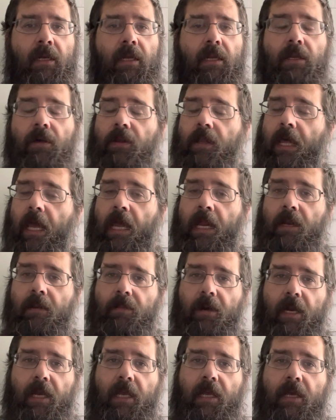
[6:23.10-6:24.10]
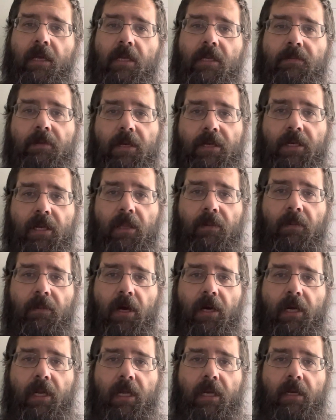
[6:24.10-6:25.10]
Don't let anybody, especially the
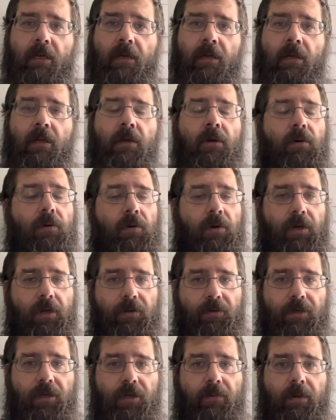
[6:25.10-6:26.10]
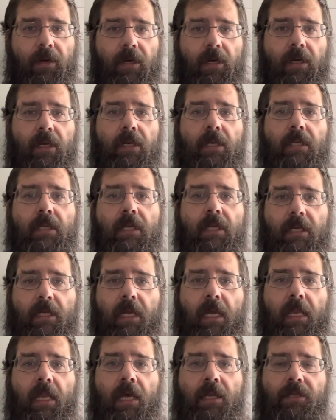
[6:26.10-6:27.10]
market or YouTuber,
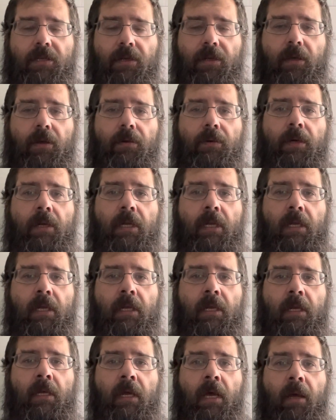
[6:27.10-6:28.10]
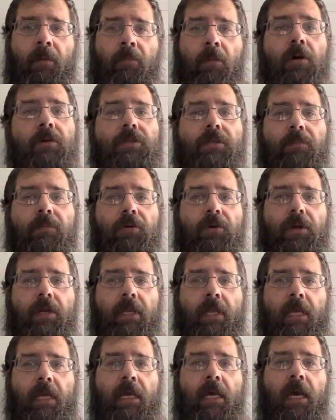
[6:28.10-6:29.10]
dictate that to you. And most
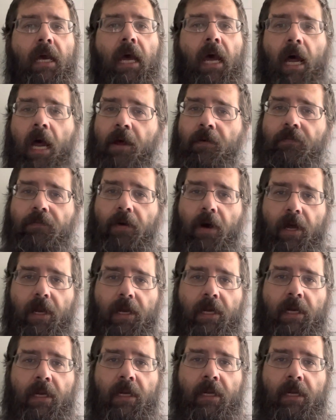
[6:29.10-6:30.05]
importantly, have fun.